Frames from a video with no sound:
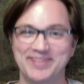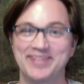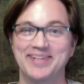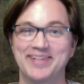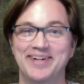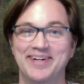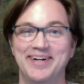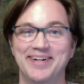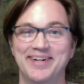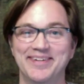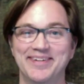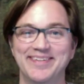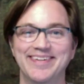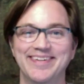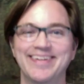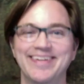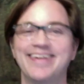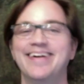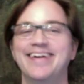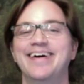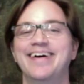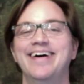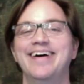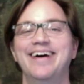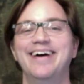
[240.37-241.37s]
awkward.
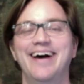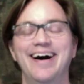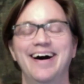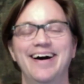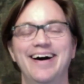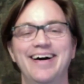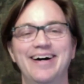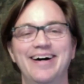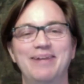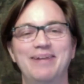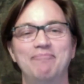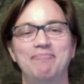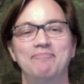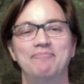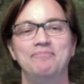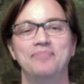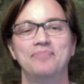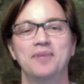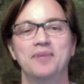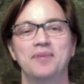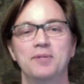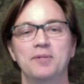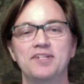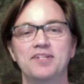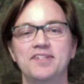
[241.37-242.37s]
Um,
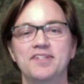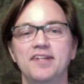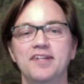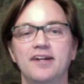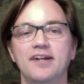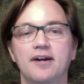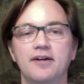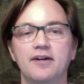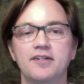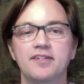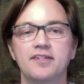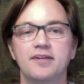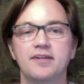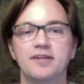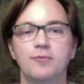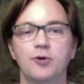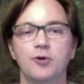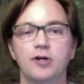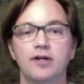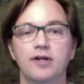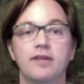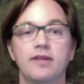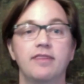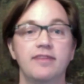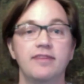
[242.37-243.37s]
but a scenic artist can work
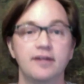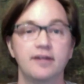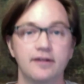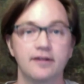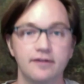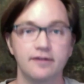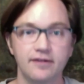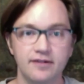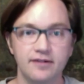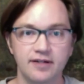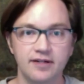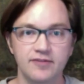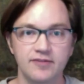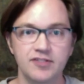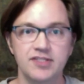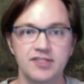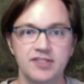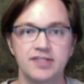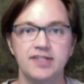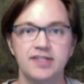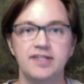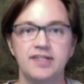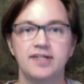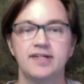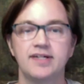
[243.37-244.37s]
in theater, obviously,
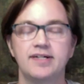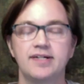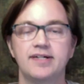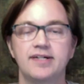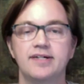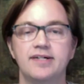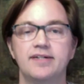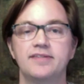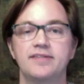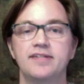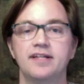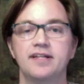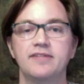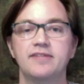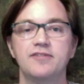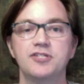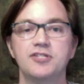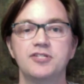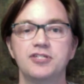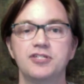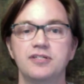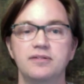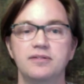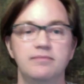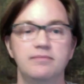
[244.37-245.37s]
uh,
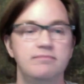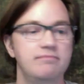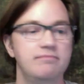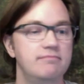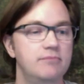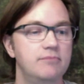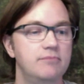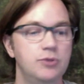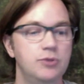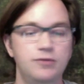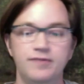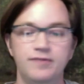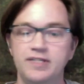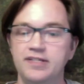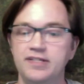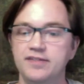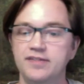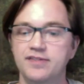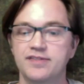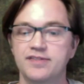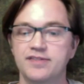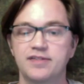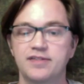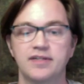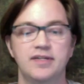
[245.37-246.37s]
television,
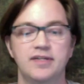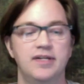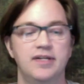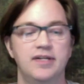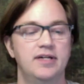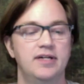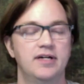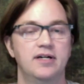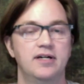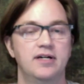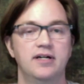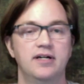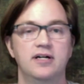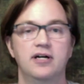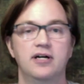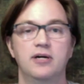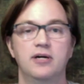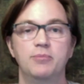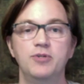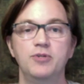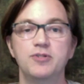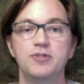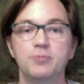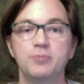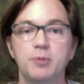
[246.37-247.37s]
movies, uh,
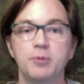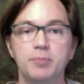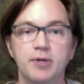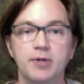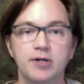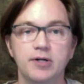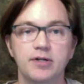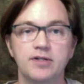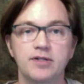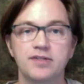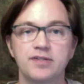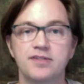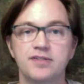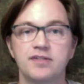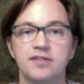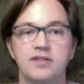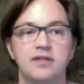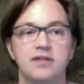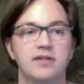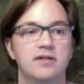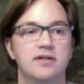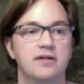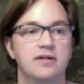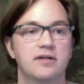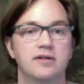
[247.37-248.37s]
amusement parks,
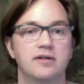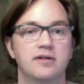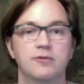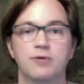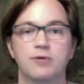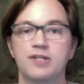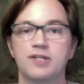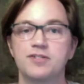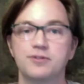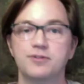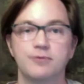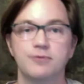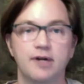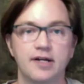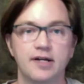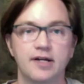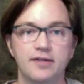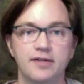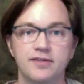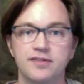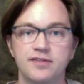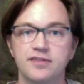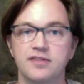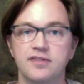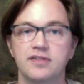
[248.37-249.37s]
uh,
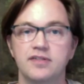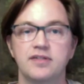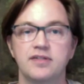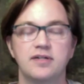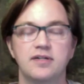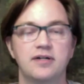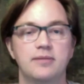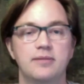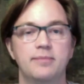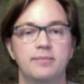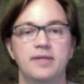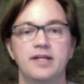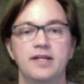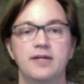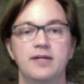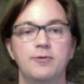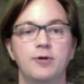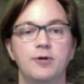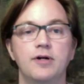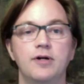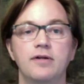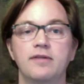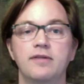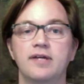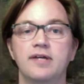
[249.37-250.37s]
restaurants, um, anywhere
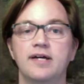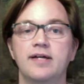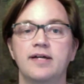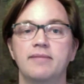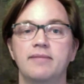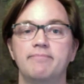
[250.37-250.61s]
that